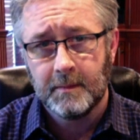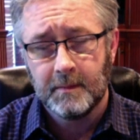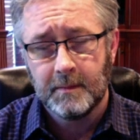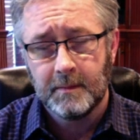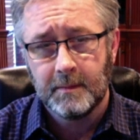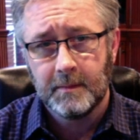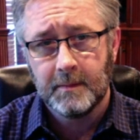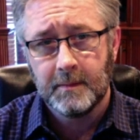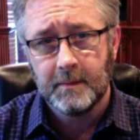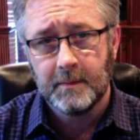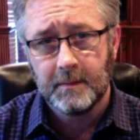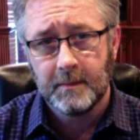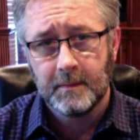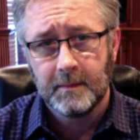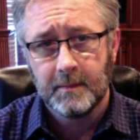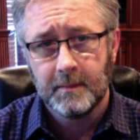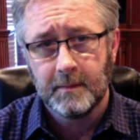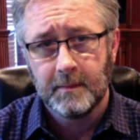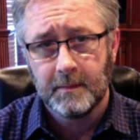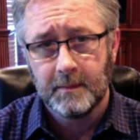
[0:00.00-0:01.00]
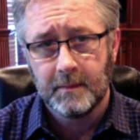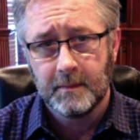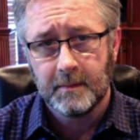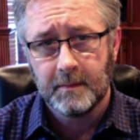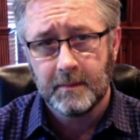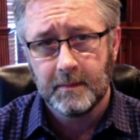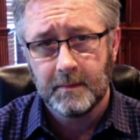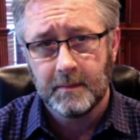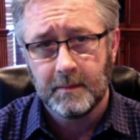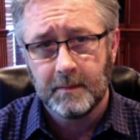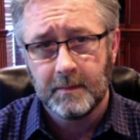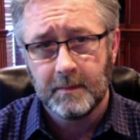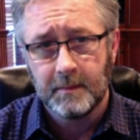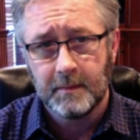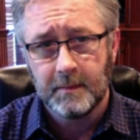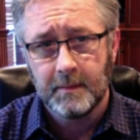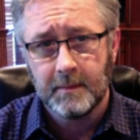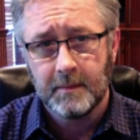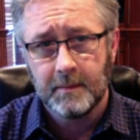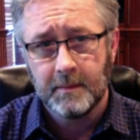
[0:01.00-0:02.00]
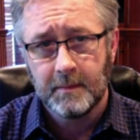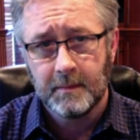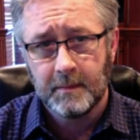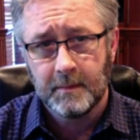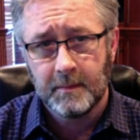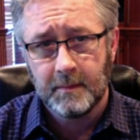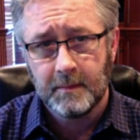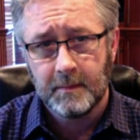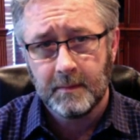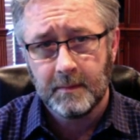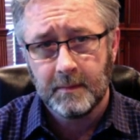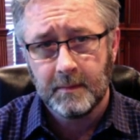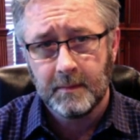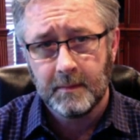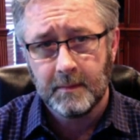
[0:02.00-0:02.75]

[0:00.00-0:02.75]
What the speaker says: [no speech]